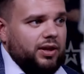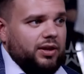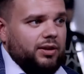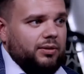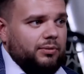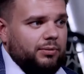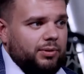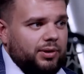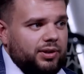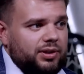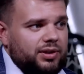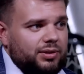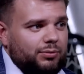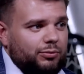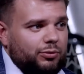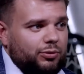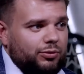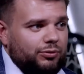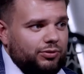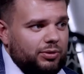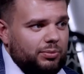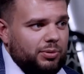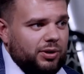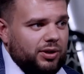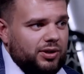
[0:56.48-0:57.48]
So, we
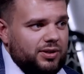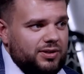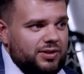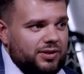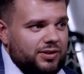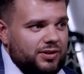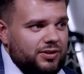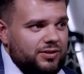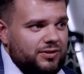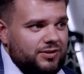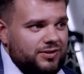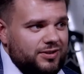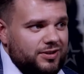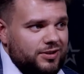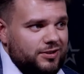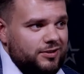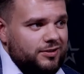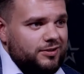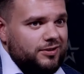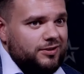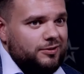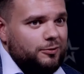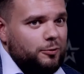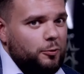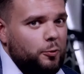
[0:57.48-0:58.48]
selected a very interesting
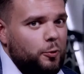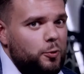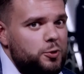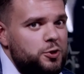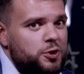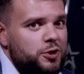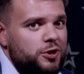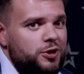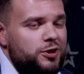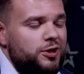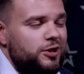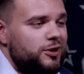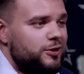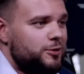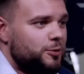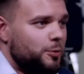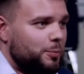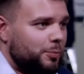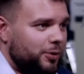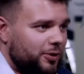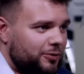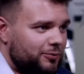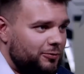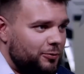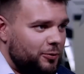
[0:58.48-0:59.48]
platform.
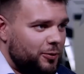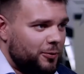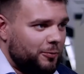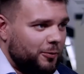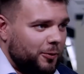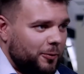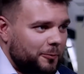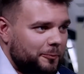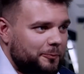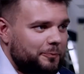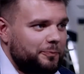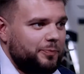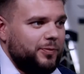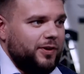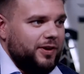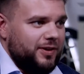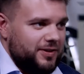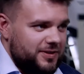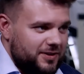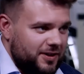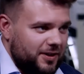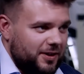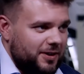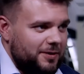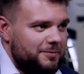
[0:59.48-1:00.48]
We try to
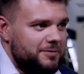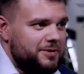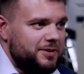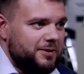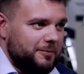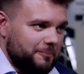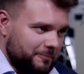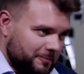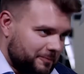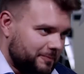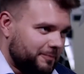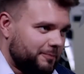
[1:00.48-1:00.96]
start with the difficult